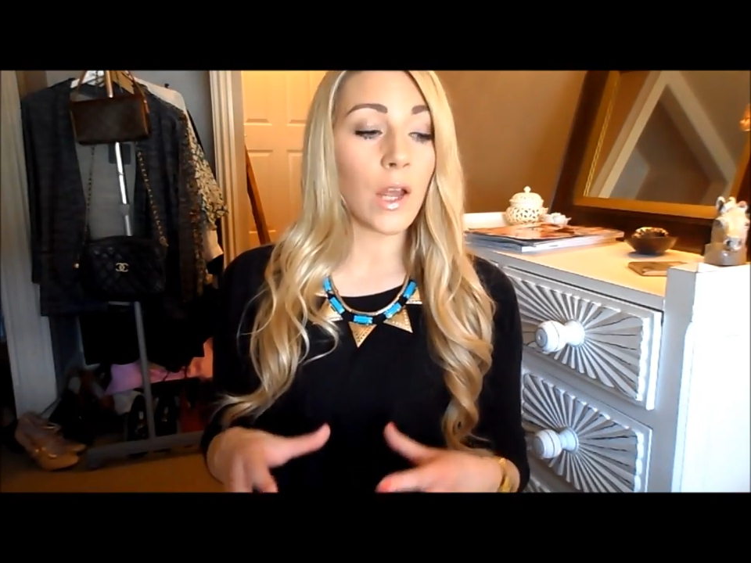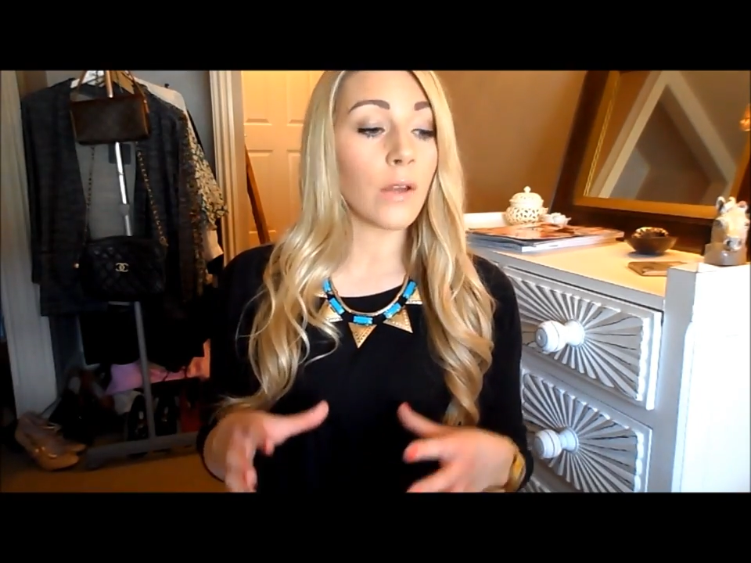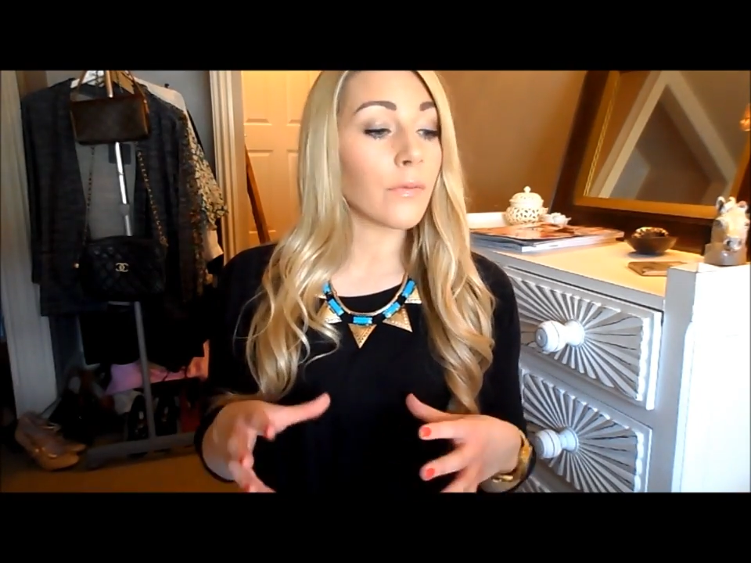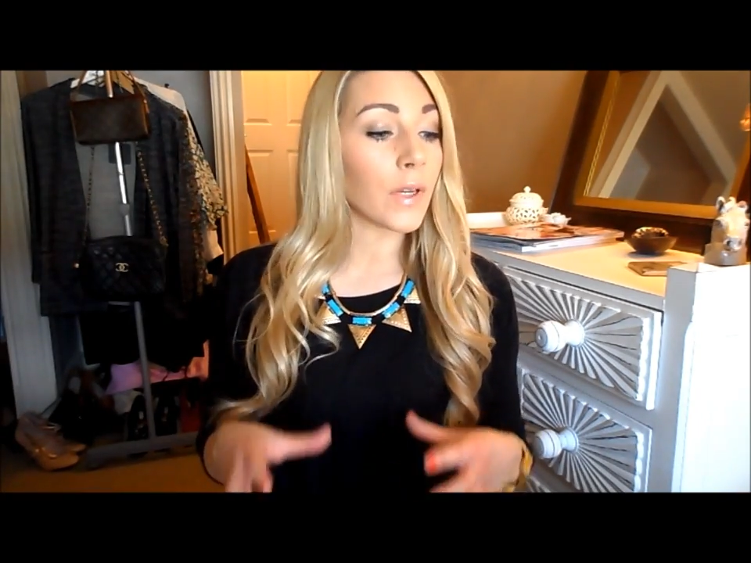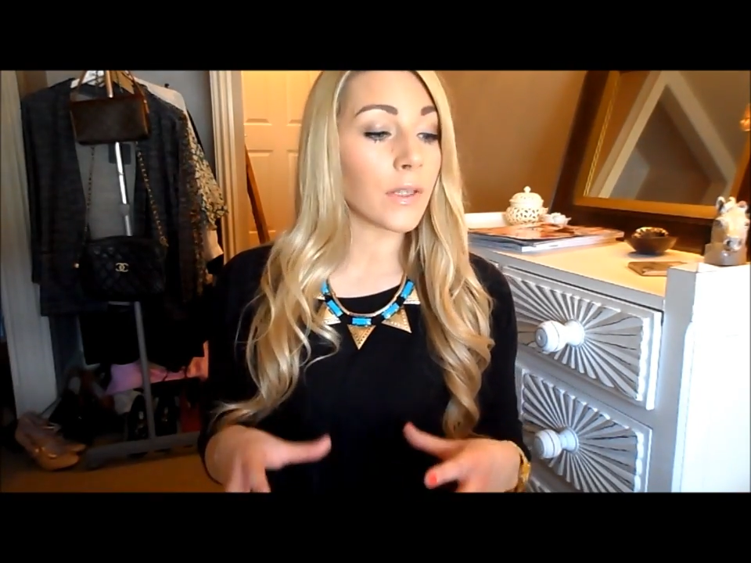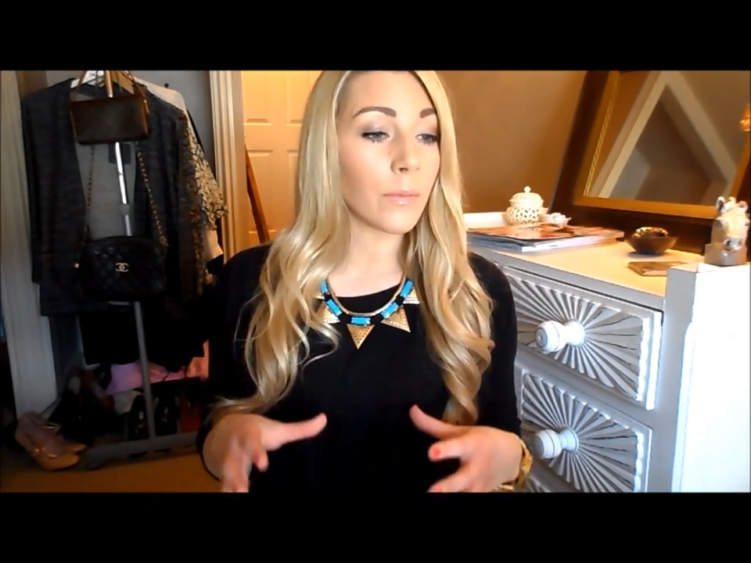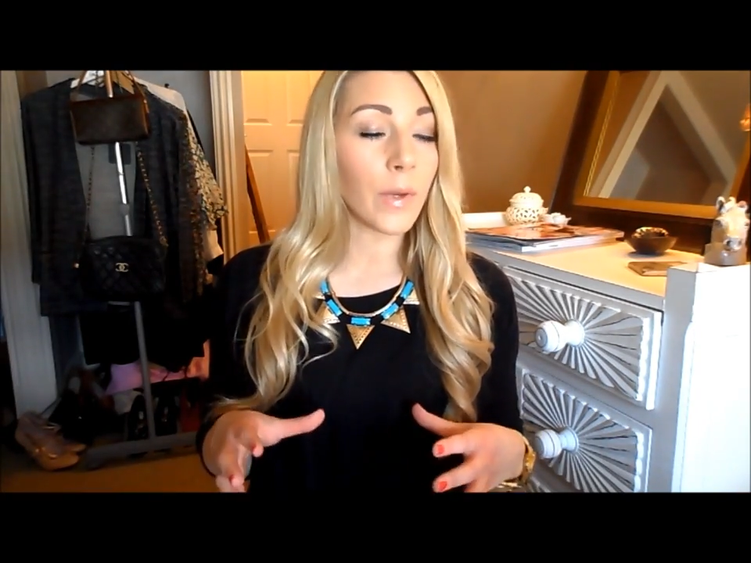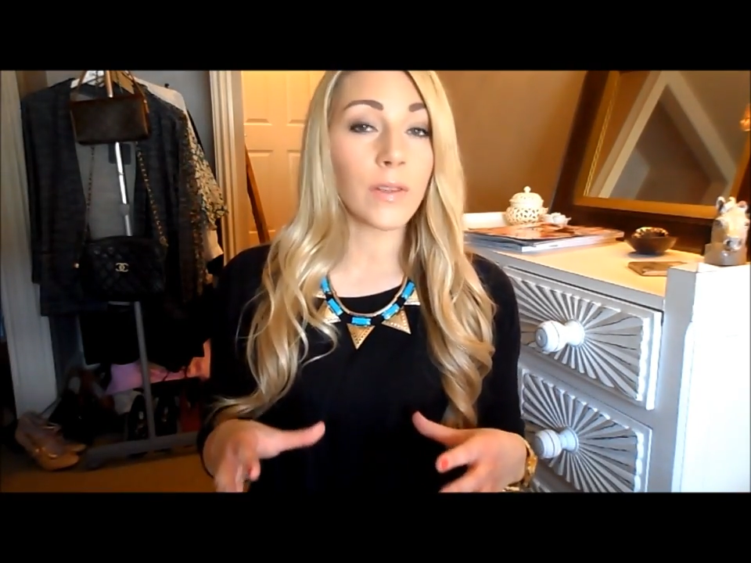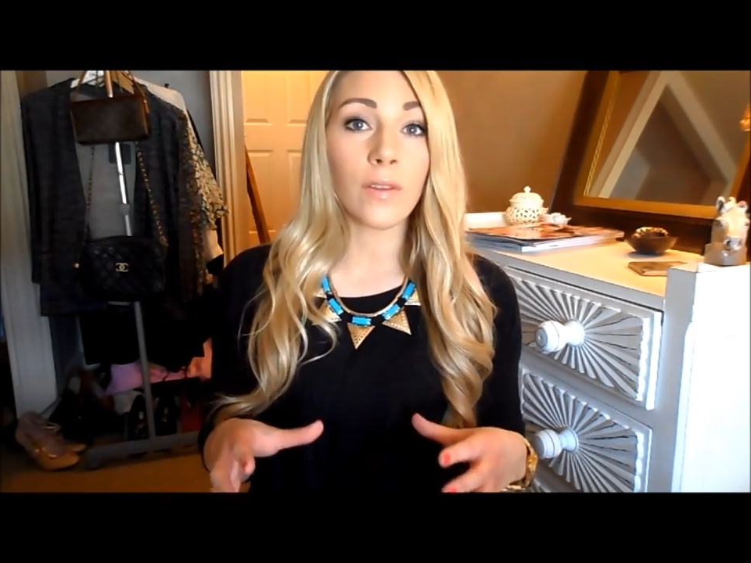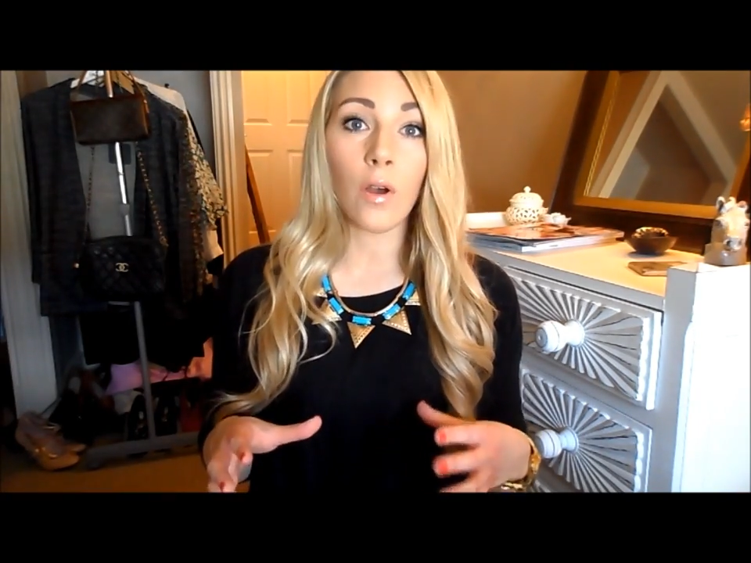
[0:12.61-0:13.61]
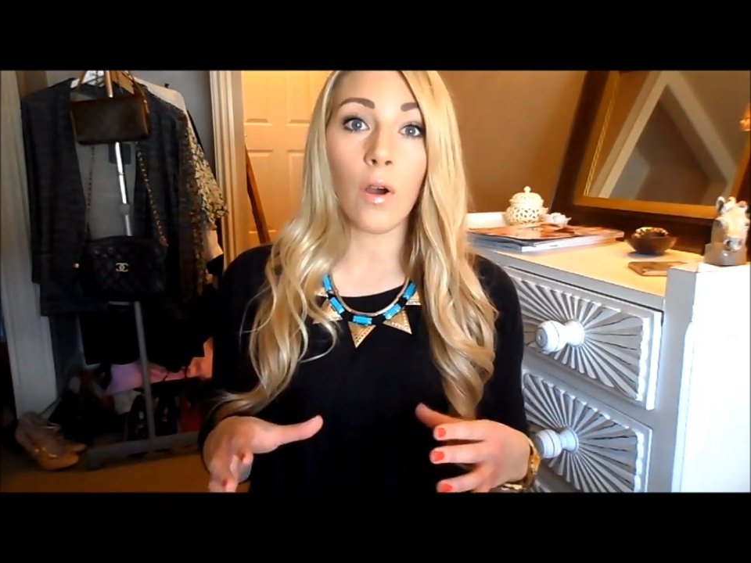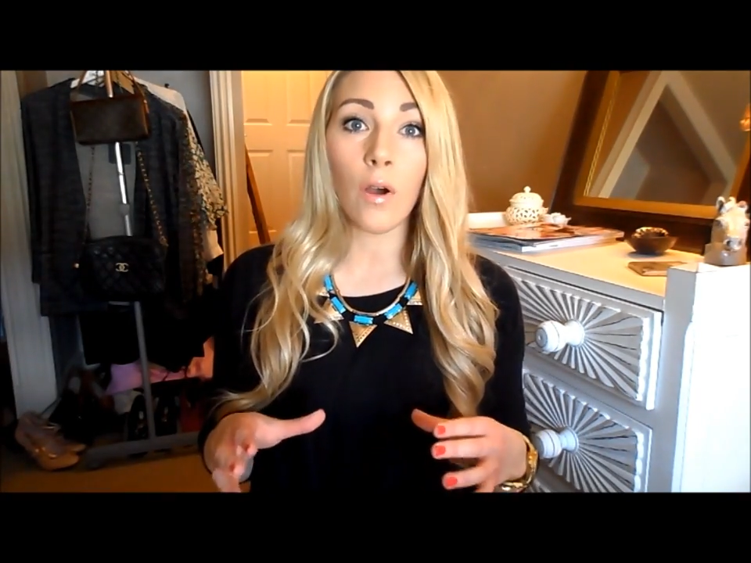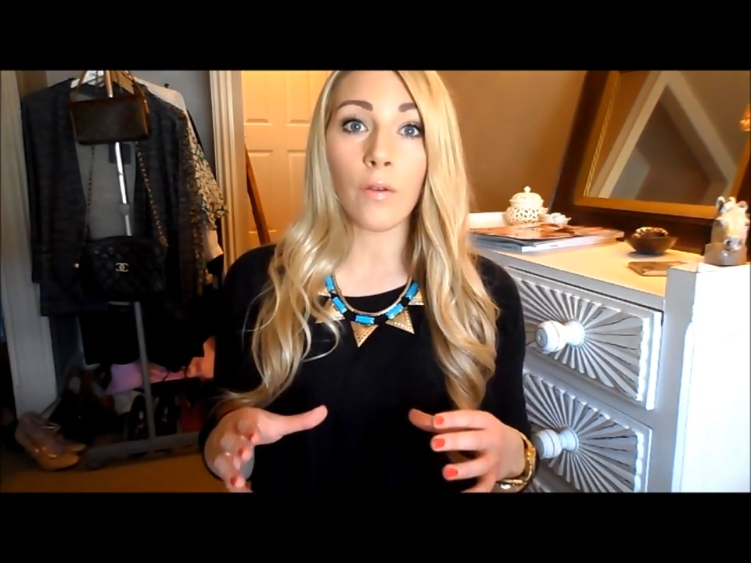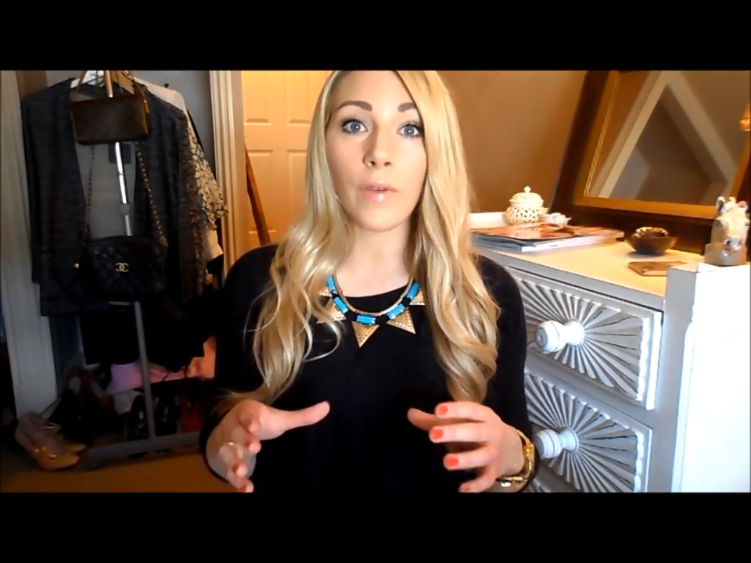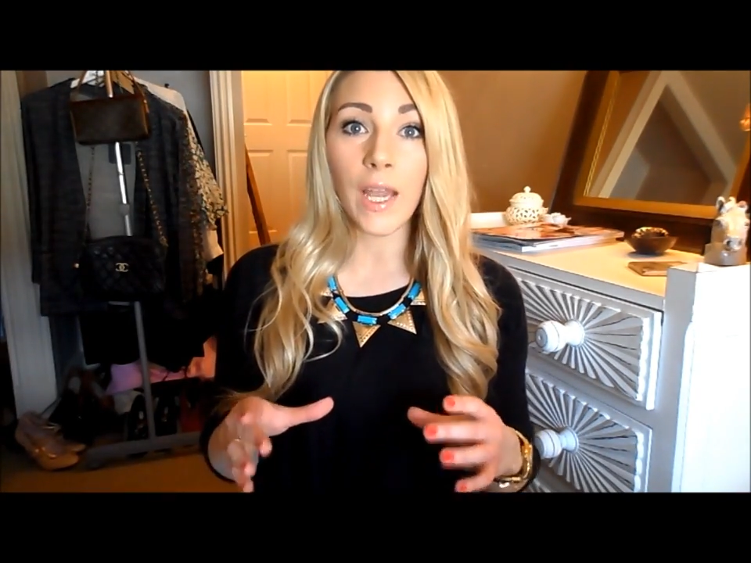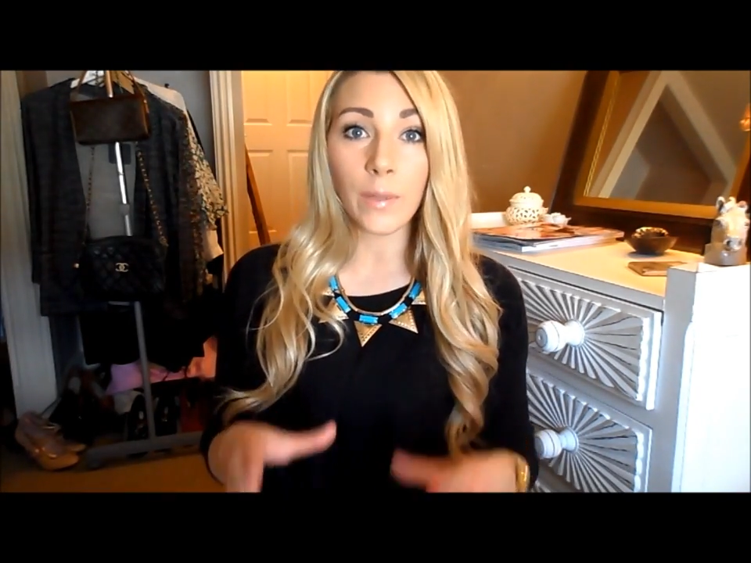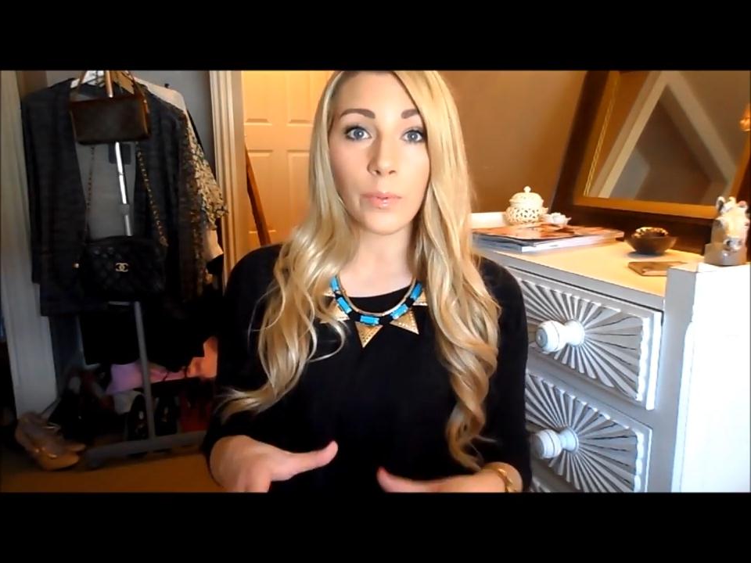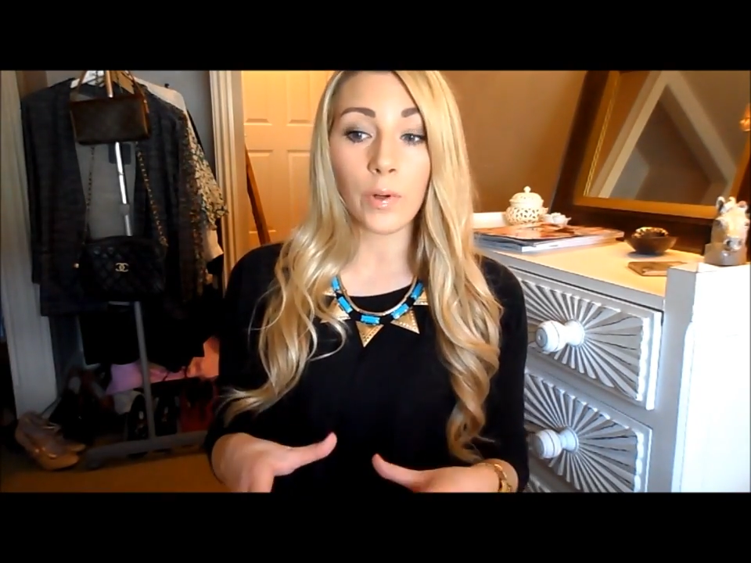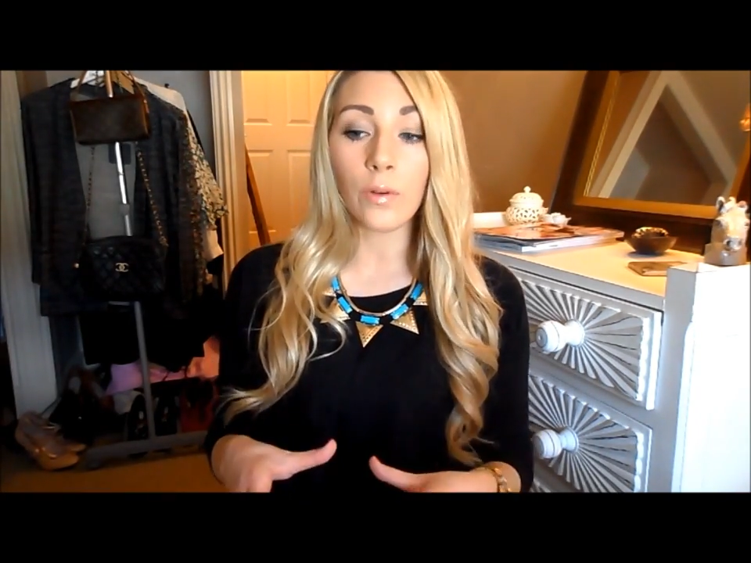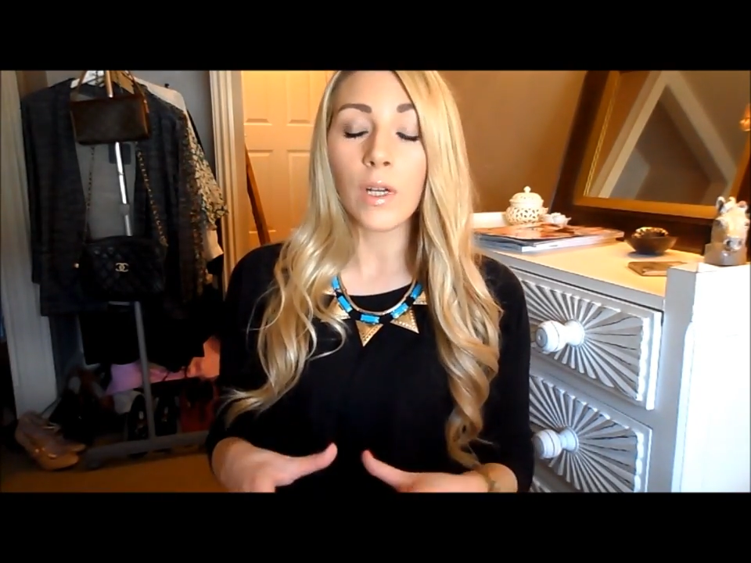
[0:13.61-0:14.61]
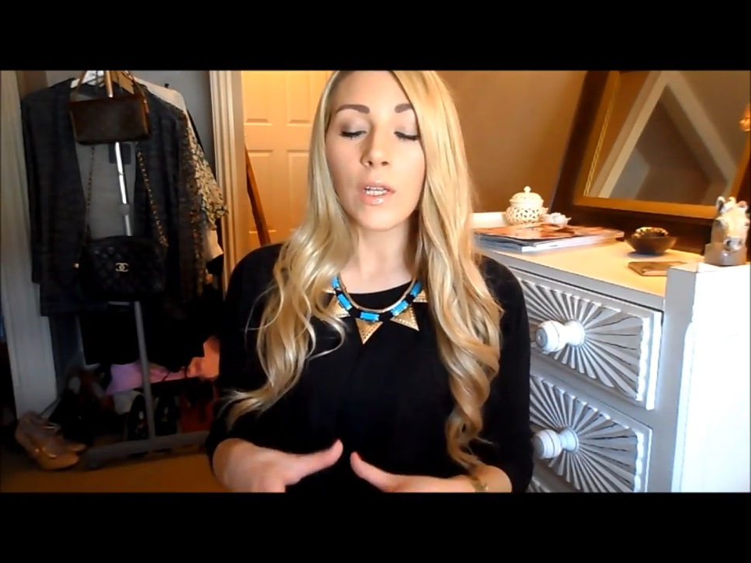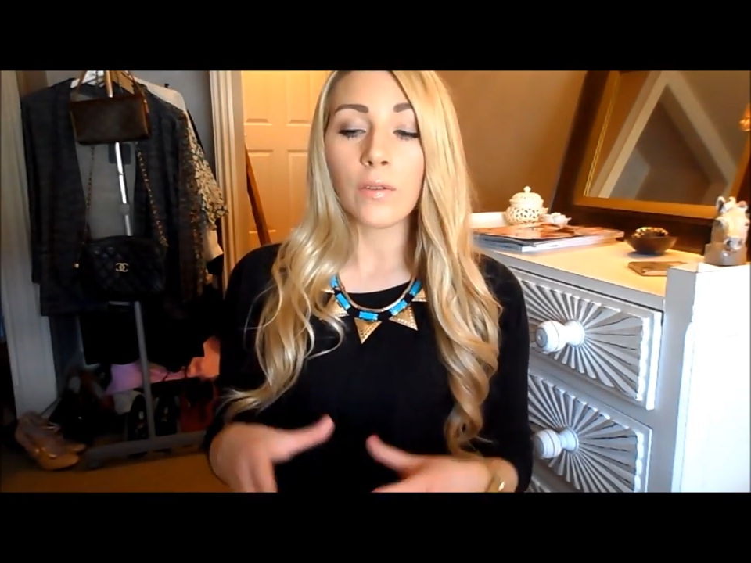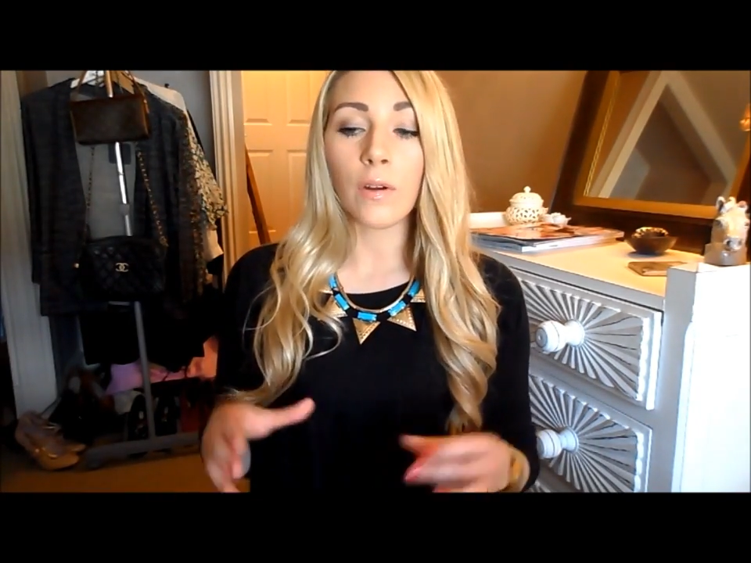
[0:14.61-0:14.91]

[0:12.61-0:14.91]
over the month of April.